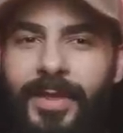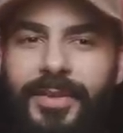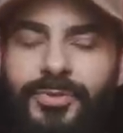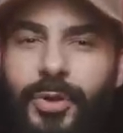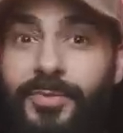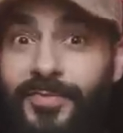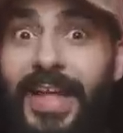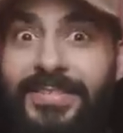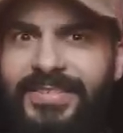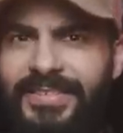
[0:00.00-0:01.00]
in terms of
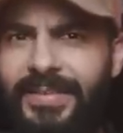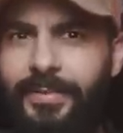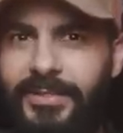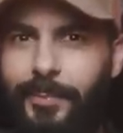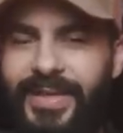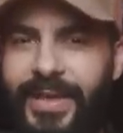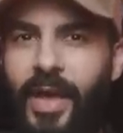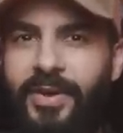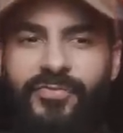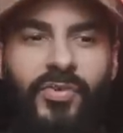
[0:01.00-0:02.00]
that scene that's playing
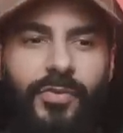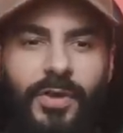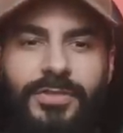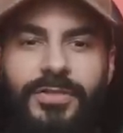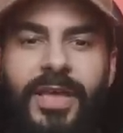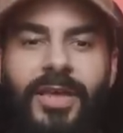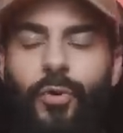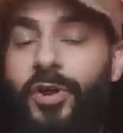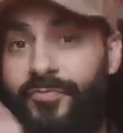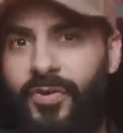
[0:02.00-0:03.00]
out in front of us
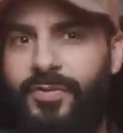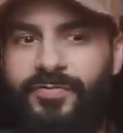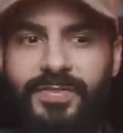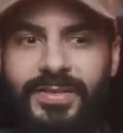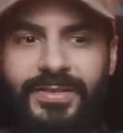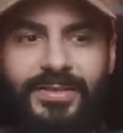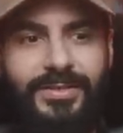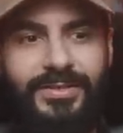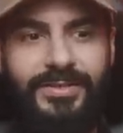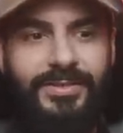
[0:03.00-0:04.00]
or in front of
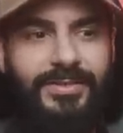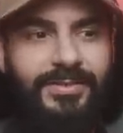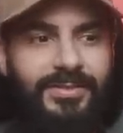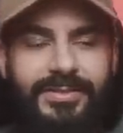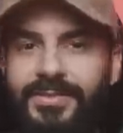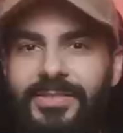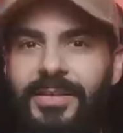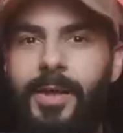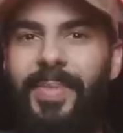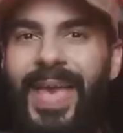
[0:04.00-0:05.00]
the
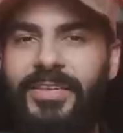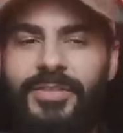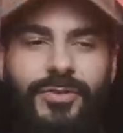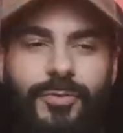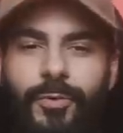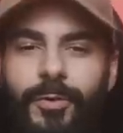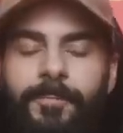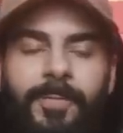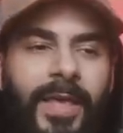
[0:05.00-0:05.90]
companions or